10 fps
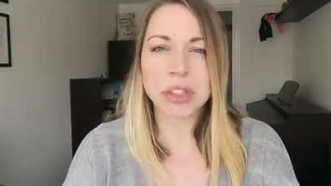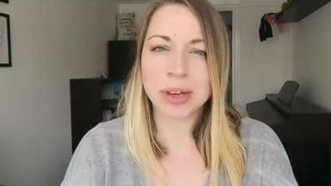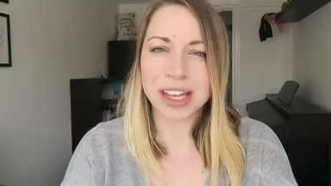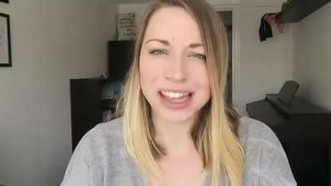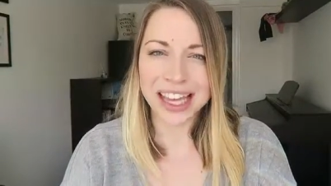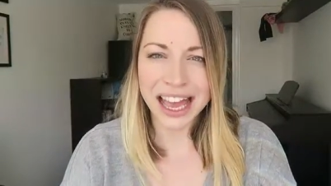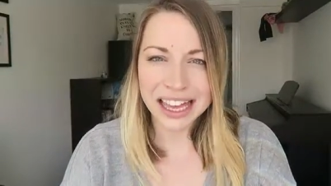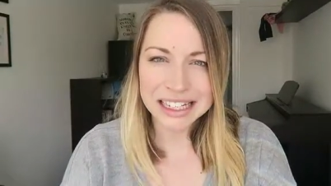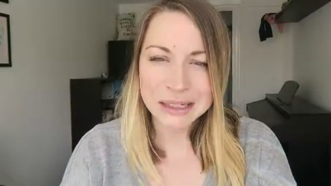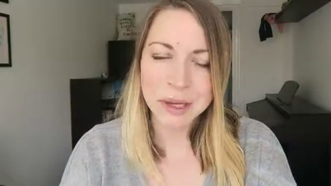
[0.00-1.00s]
do it at the
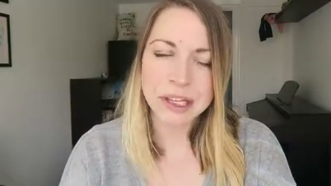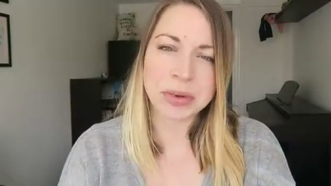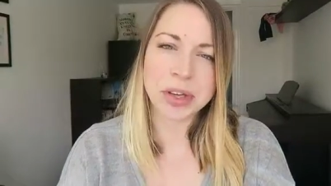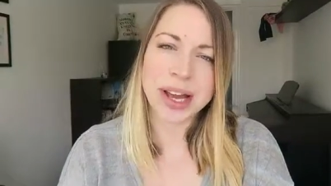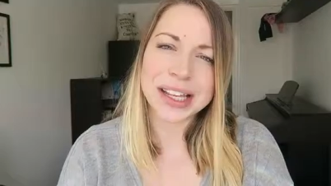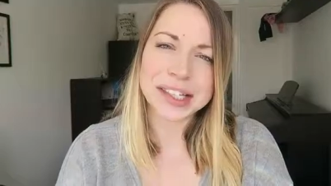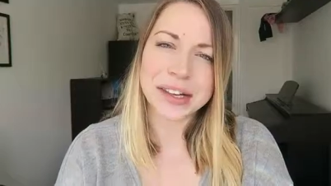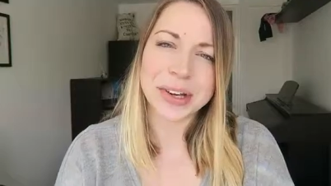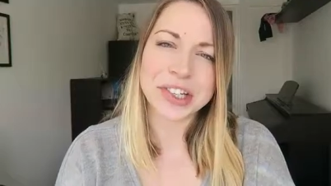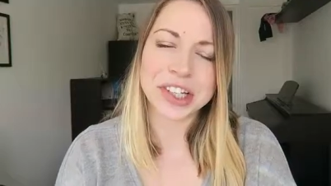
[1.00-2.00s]
end, because when you ask a
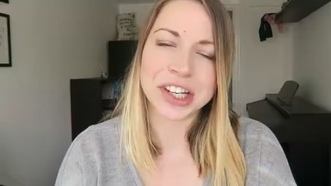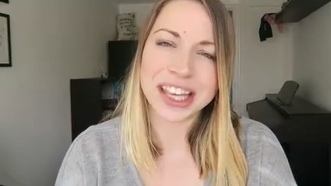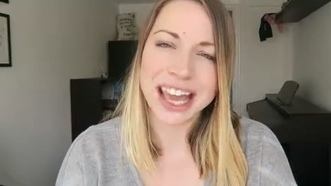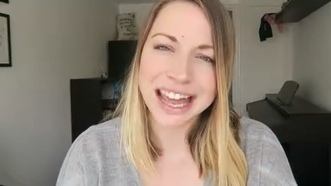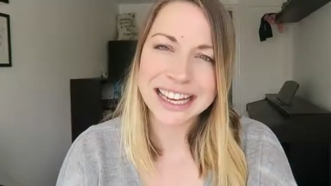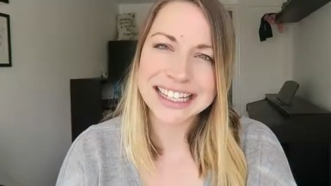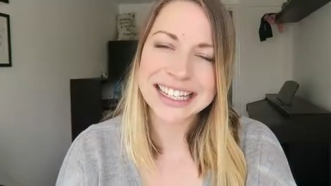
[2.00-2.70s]
question at the end,